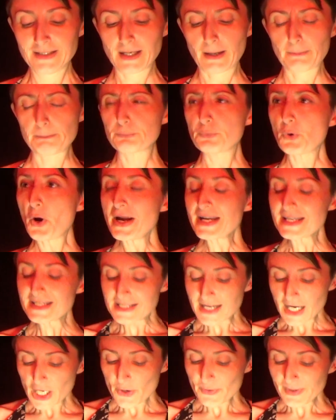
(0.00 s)
A bright
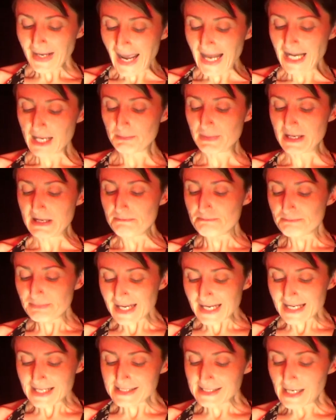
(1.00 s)
yellow canopy
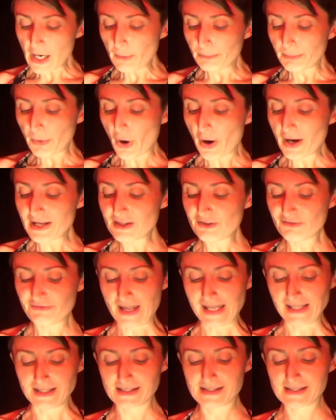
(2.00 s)
peeks out behind the
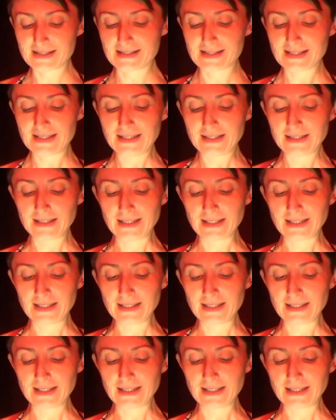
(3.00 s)
fence,